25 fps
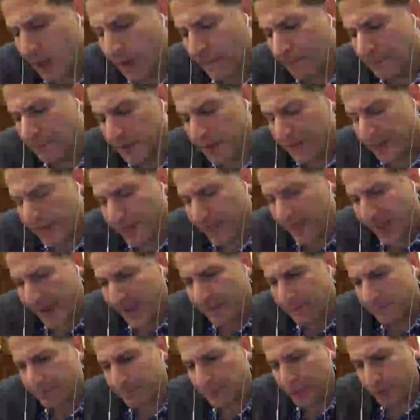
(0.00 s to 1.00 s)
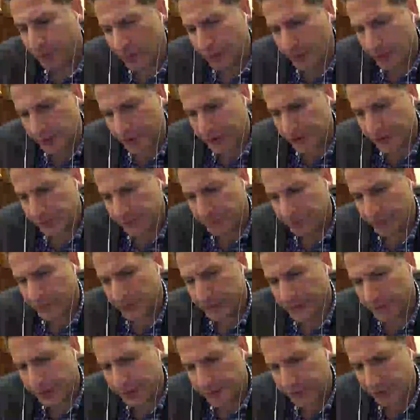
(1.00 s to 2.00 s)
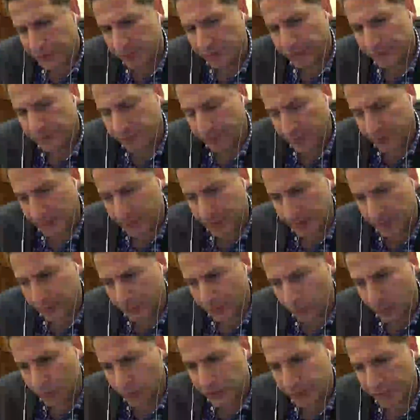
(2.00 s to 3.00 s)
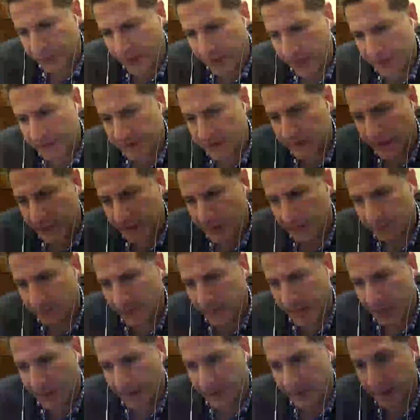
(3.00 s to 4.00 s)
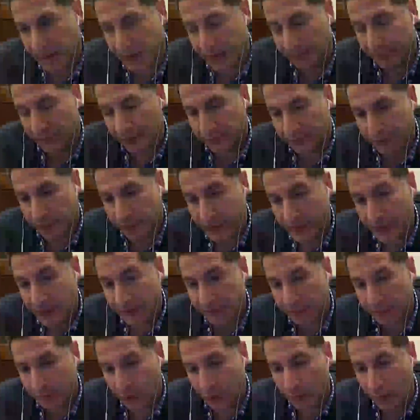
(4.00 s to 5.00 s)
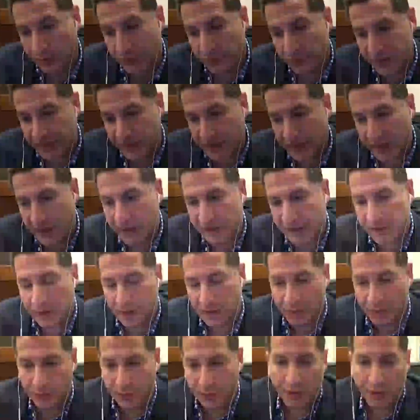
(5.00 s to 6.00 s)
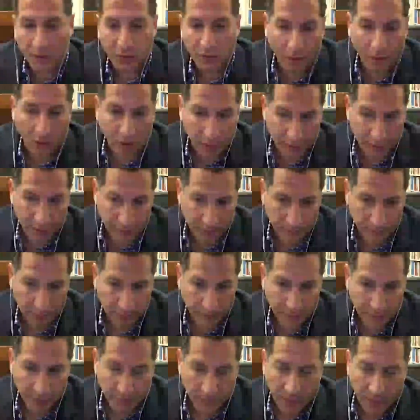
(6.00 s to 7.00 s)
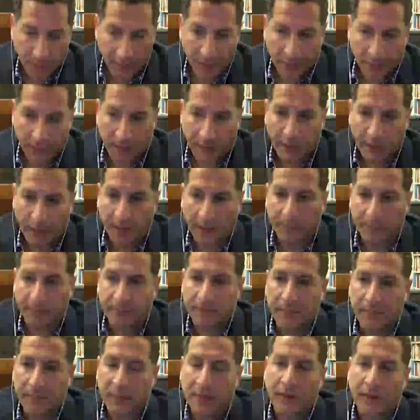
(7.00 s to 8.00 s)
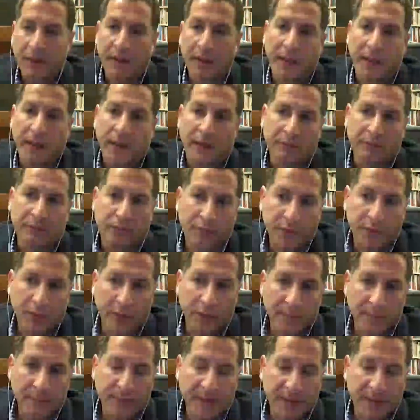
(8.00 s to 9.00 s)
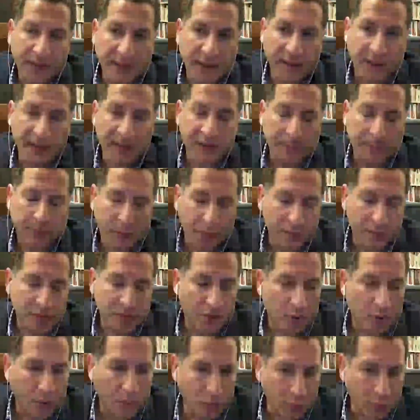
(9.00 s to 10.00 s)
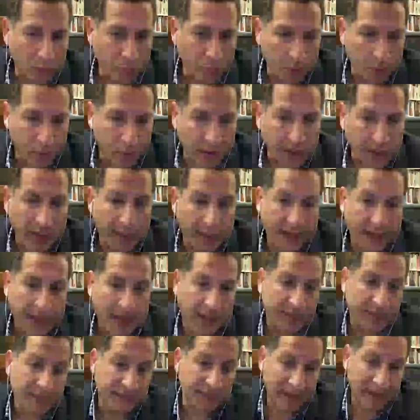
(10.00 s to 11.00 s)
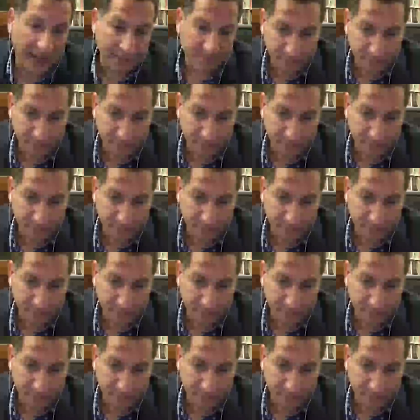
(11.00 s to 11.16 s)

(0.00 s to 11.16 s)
But that push for additional funding, what's fascinating about it, and for funding from overseas, you could argue really begins post-Cold War and